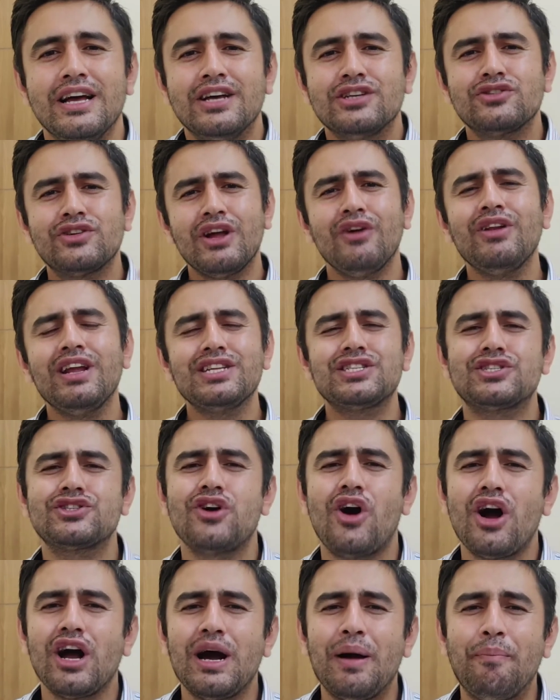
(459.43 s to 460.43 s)
So now let's
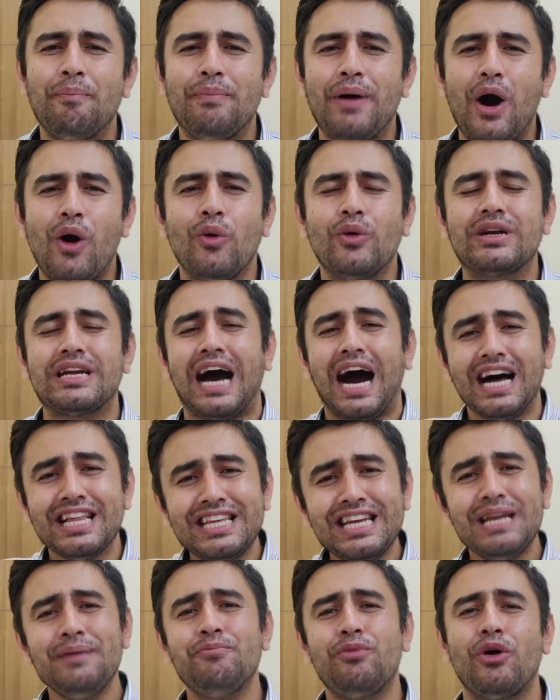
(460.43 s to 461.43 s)
talk about
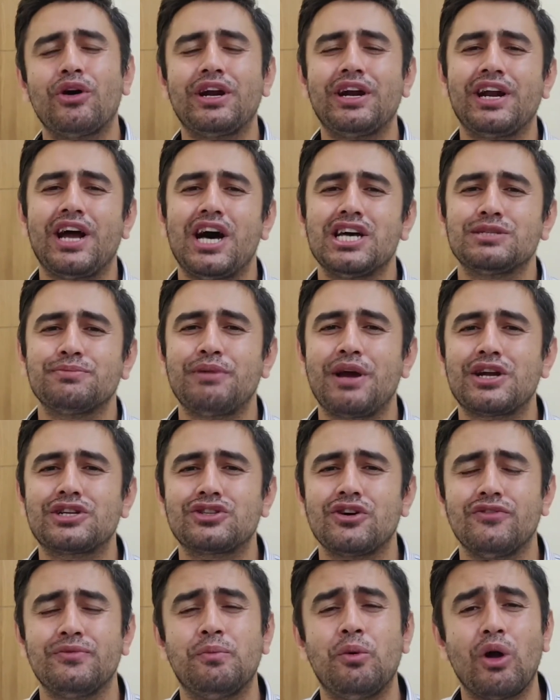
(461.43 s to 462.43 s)
other important
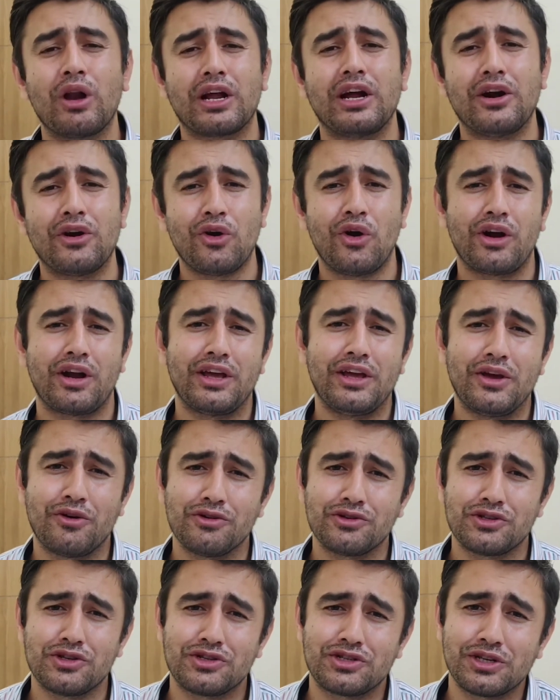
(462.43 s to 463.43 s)
aspects of Polkadot
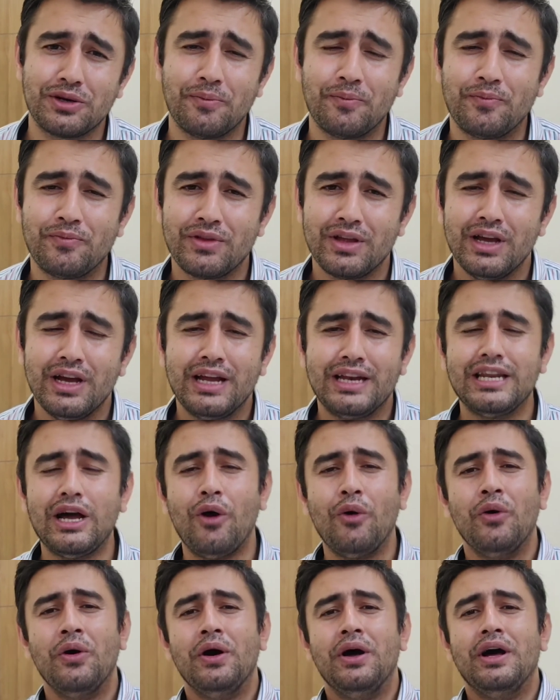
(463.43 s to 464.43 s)
ecosystem.
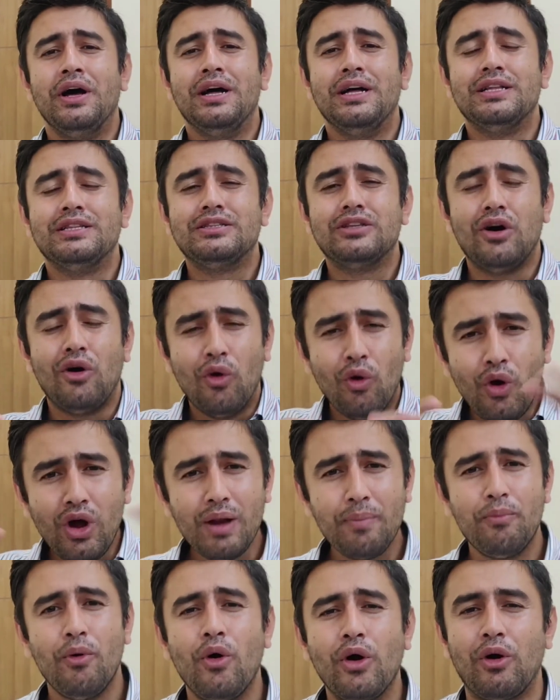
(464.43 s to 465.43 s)
Now, the
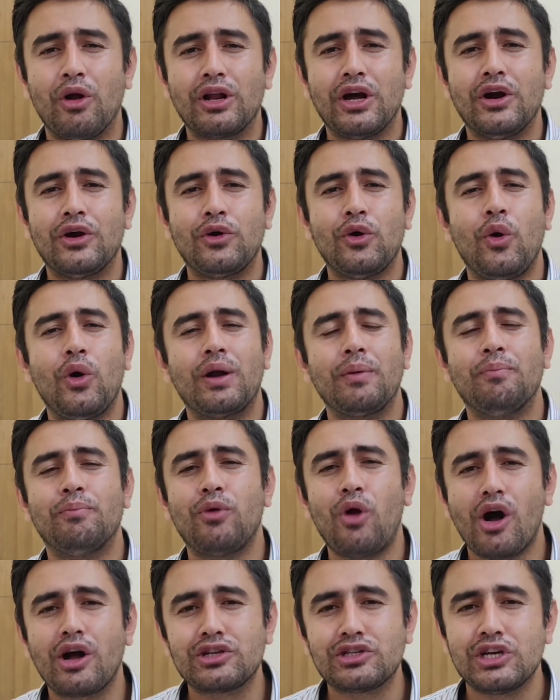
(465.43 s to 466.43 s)
whole Polkadot
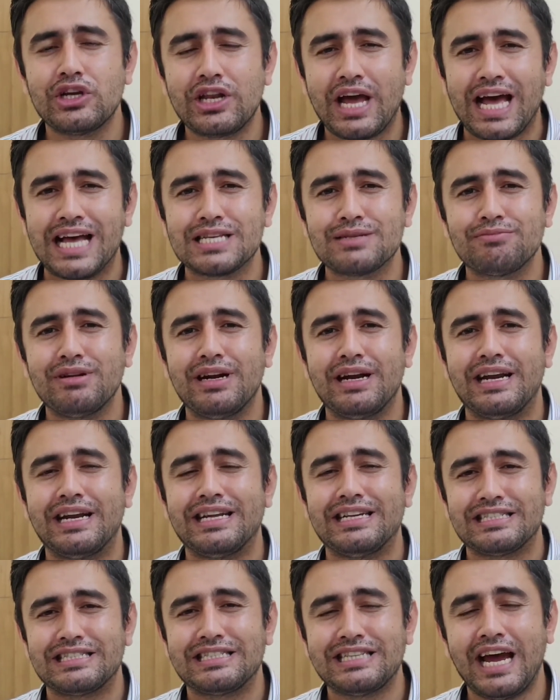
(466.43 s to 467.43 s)
blockchain has been
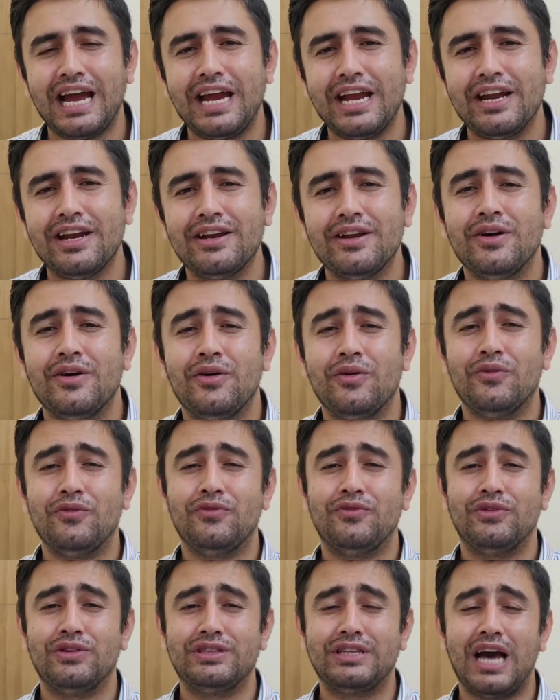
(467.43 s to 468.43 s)
designed
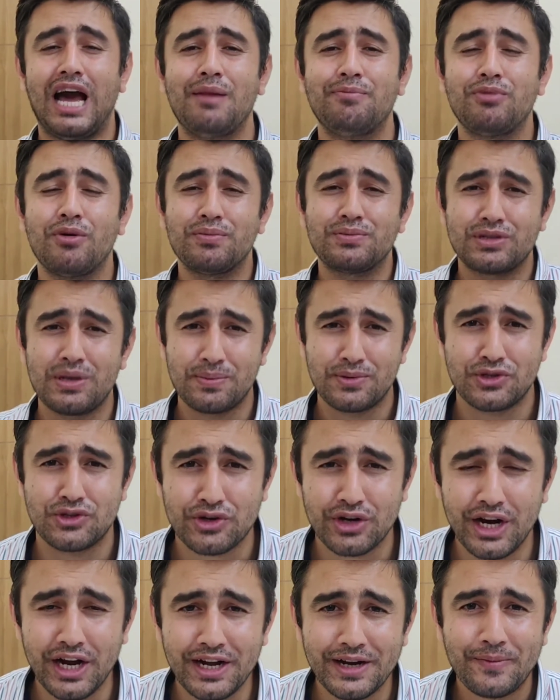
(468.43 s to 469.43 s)
with the help of
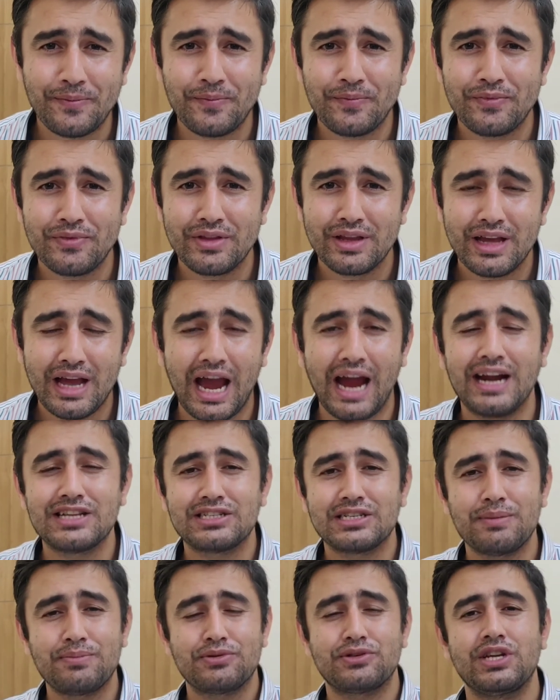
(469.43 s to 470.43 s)
Substrate, and
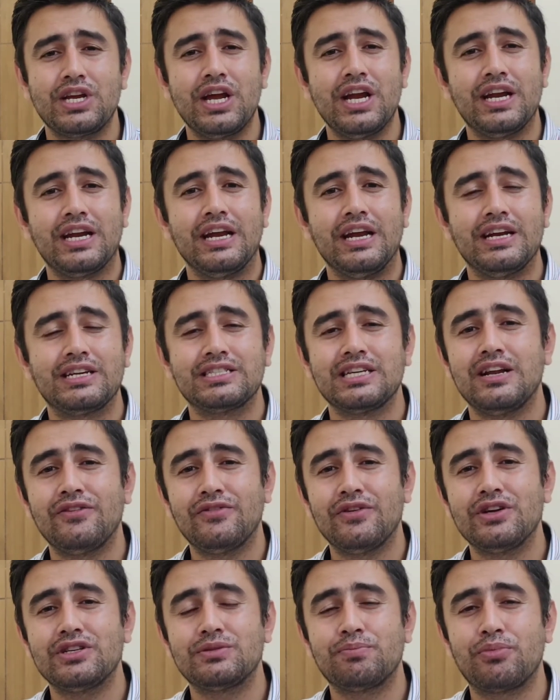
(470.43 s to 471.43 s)
Substrate
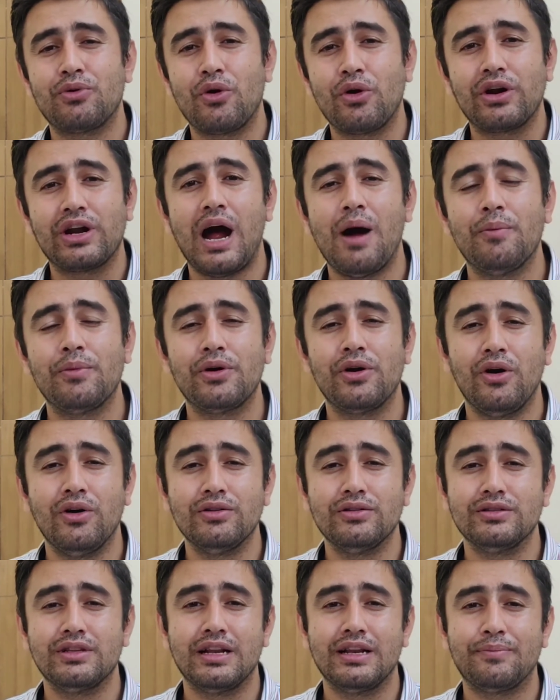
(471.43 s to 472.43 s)
itself is programmed
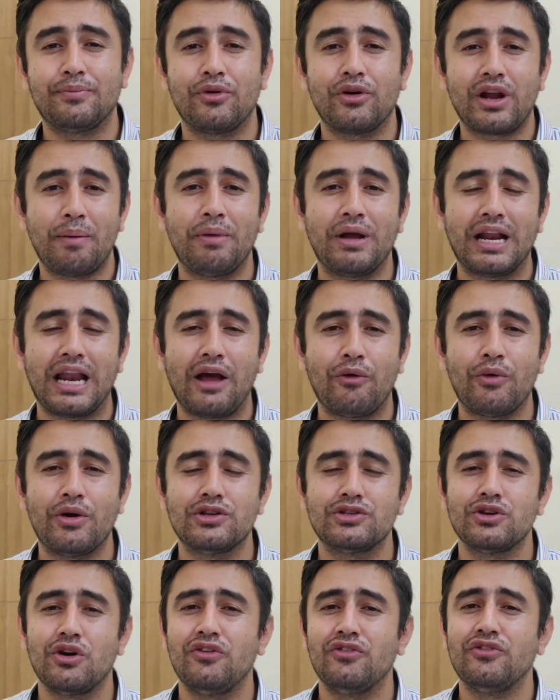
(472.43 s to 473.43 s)
on the programming
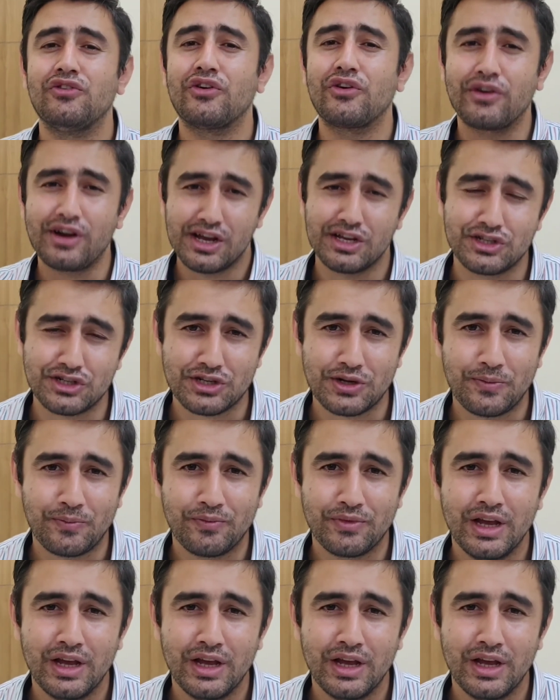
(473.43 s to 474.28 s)
language of Rust.